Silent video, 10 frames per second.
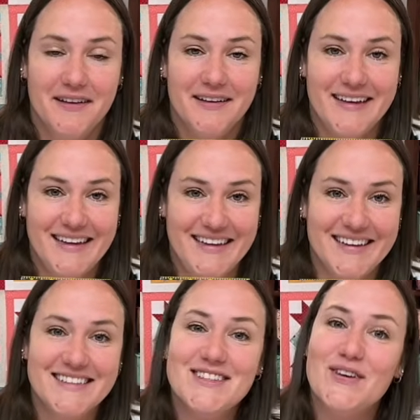
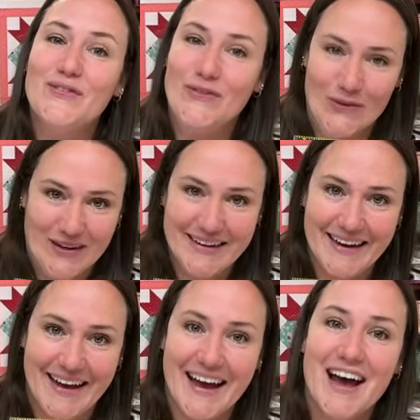is the
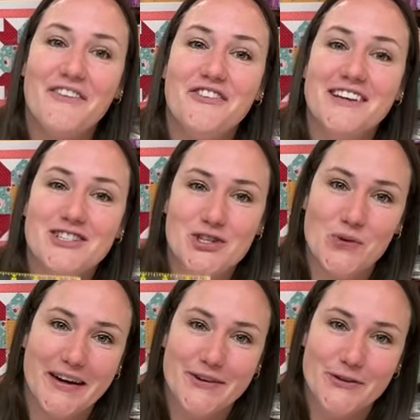4.5-inch
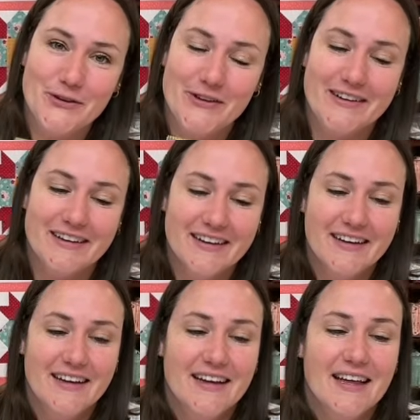square ruler.
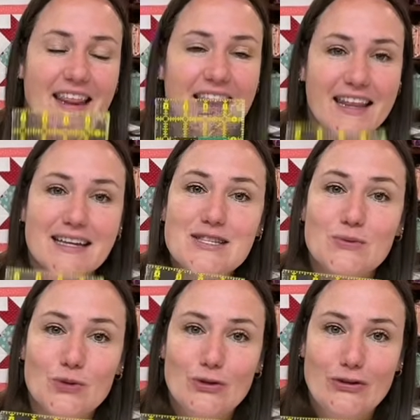This
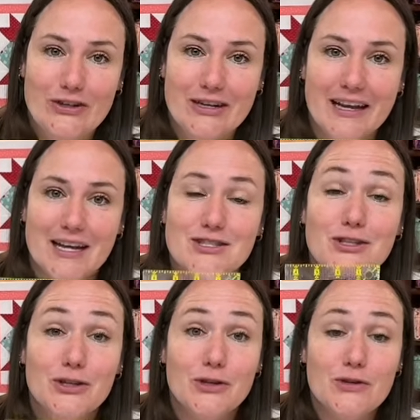ruler gets
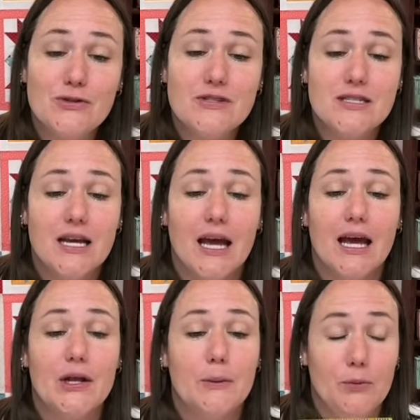used
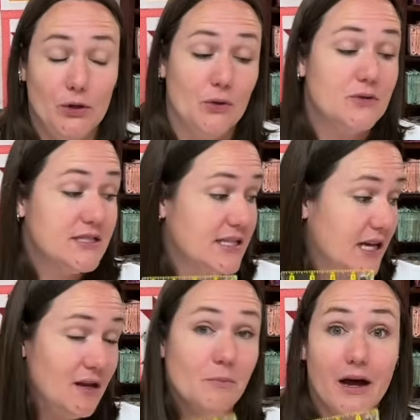and abused
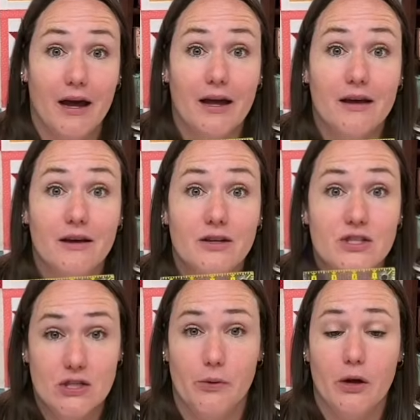in my
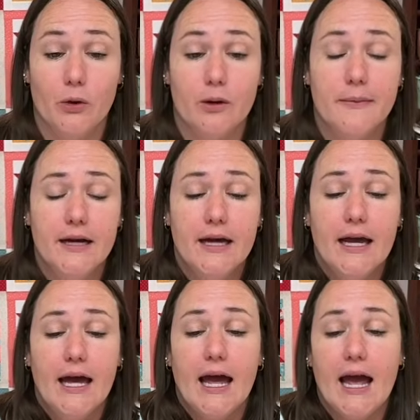sewing room.
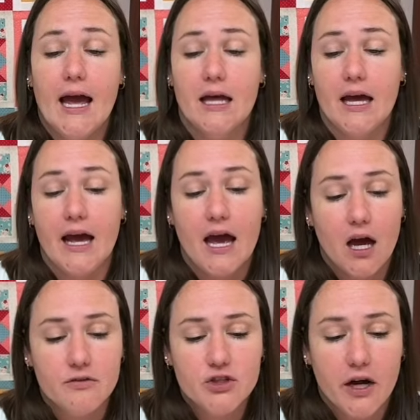And I
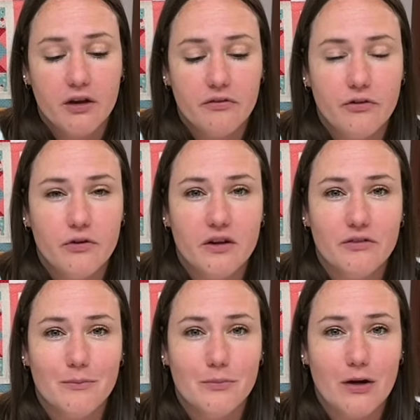have tried a few
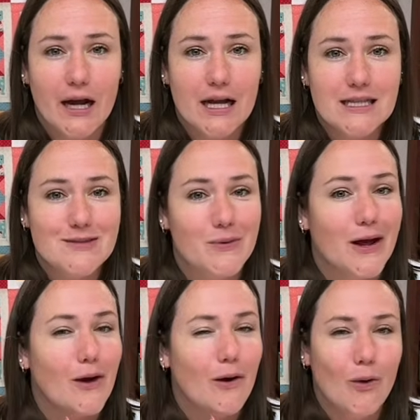different brands, but
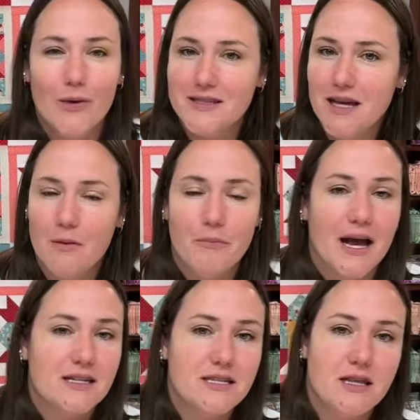I always come
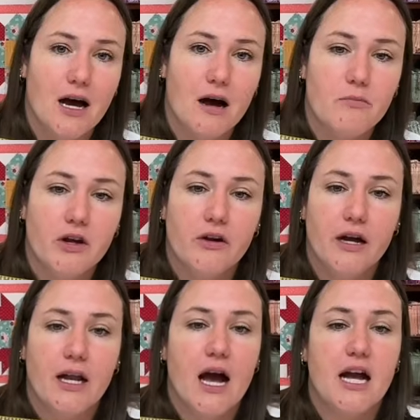back to the
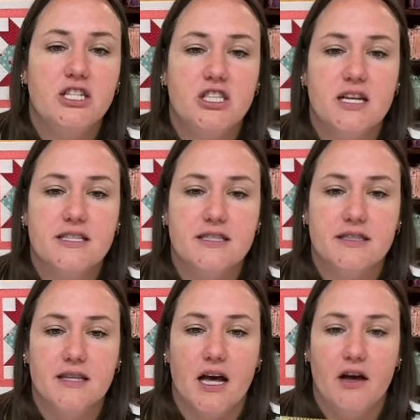Omnigrid. I just
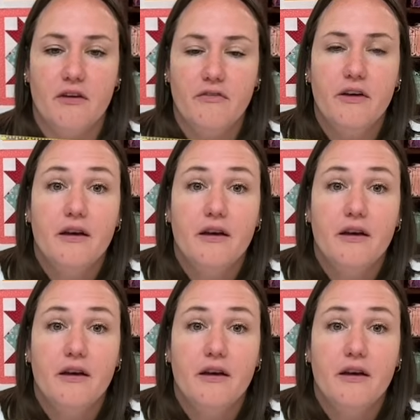love